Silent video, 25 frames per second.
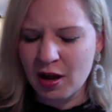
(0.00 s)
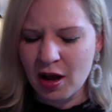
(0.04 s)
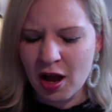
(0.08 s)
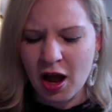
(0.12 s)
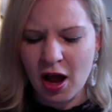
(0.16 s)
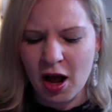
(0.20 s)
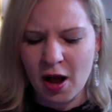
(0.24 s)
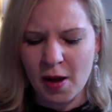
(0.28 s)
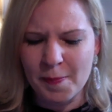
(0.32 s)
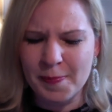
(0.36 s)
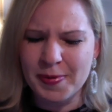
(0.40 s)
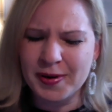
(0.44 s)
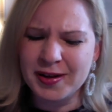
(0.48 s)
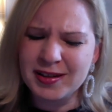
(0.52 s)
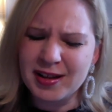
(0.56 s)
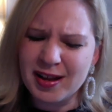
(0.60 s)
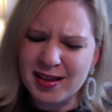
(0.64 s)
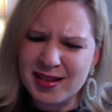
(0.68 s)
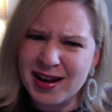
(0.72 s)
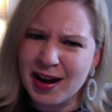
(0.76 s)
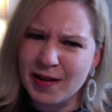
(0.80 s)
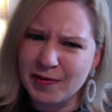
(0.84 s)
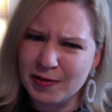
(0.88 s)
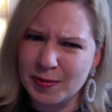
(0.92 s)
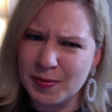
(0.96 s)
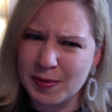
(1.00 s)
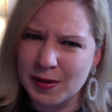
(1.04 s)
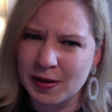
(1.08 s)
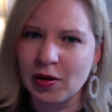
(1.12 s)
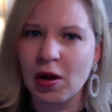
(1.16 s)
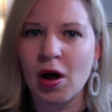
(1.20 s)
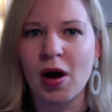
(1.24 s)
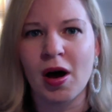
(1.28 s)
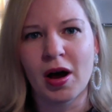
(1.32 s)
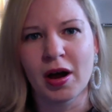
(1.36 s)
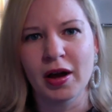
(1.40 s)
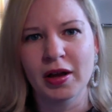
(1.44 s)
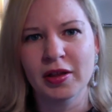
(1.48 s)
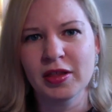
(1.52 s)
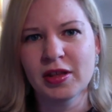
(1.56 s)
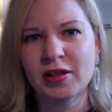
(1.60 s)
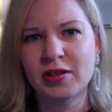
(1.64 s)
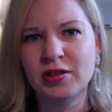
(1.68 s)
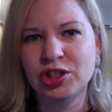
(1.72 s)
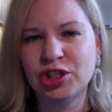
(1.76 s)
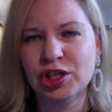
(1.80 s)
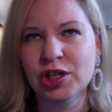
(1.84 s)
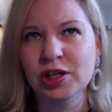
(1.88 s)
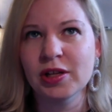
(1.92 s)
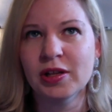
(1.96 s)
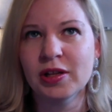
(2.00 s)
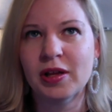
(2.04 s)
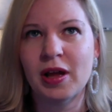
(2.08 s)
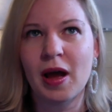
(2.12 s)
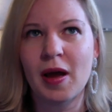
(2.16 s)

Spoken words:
But it doesn't have to be long. These shouldn't,